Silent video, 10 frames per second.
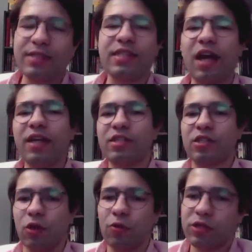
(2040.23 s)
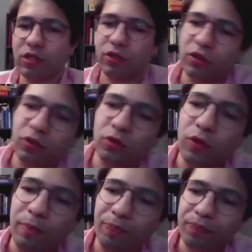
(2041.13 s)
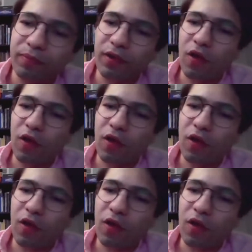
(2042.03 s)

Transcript: in science, it's always good to um,